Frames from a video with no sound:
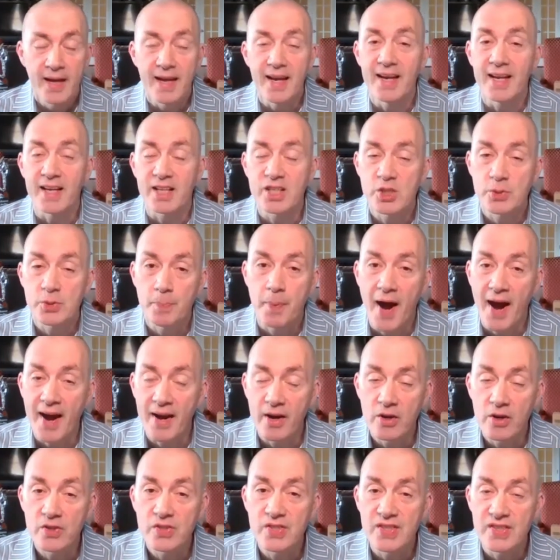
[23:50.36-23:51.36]
It
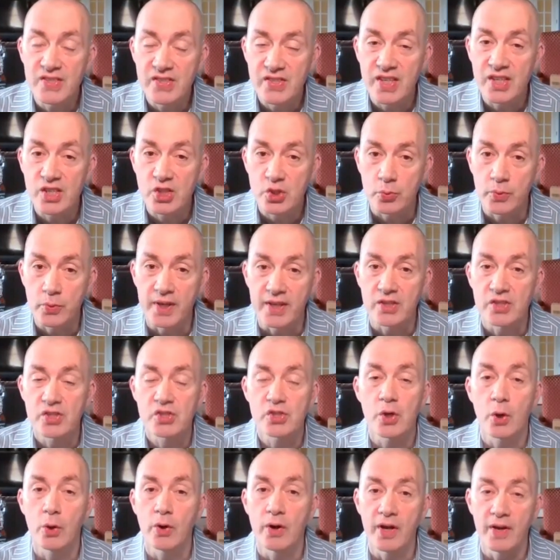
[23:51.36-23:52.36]
expires in six weeks.
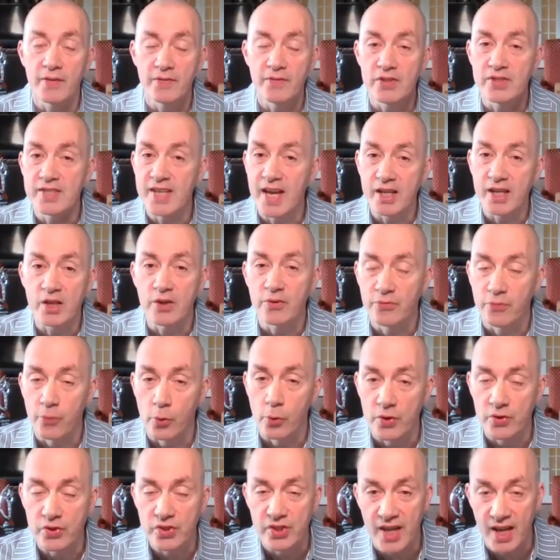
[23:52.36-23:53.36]
So if you take your
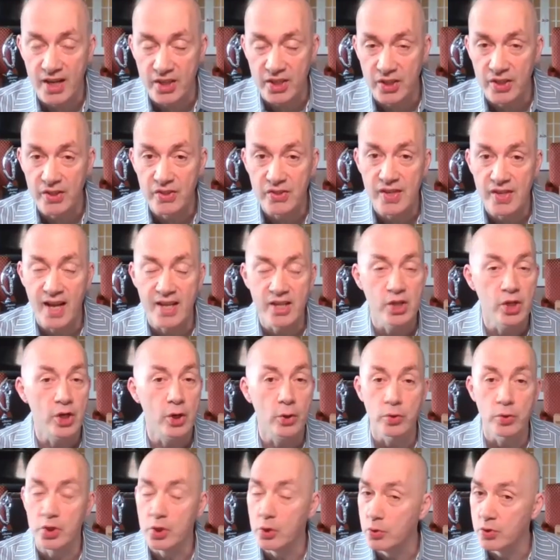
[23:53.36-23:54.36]
four sessions and you
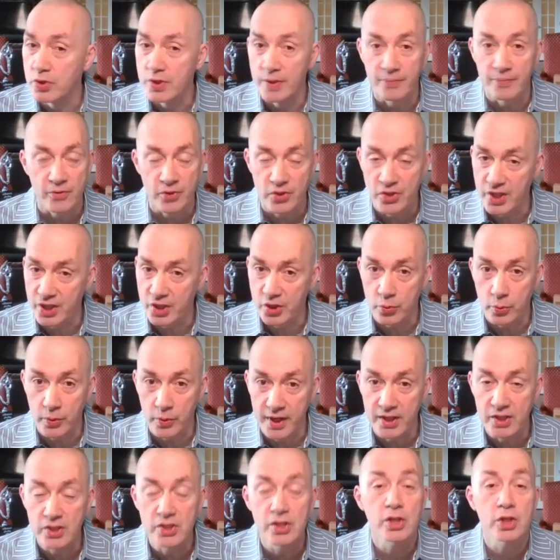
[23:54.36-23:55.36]
don't use them for six
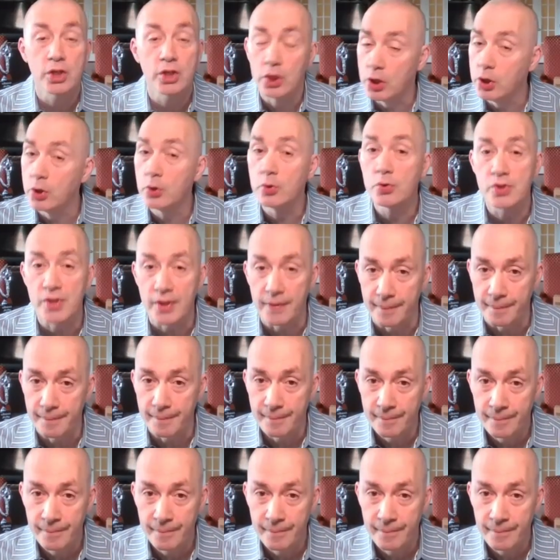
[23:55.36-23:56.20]
weeks, you'll lose them.